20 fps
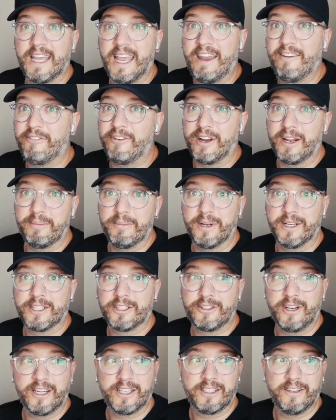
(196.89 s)
every
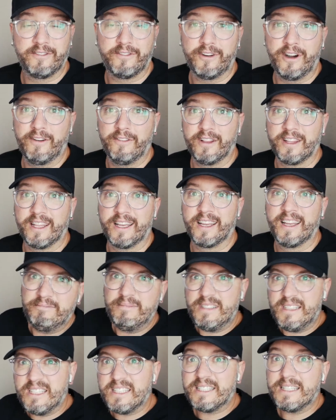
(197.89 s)
administration for everything. I
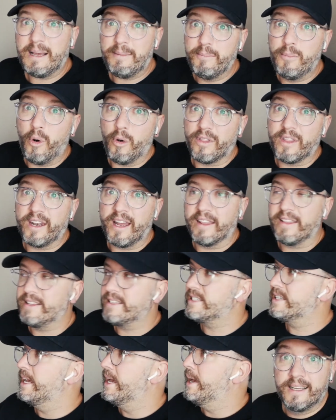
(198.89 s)
mean, there's some more than
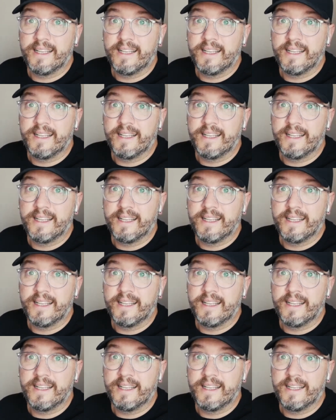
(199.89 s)
others.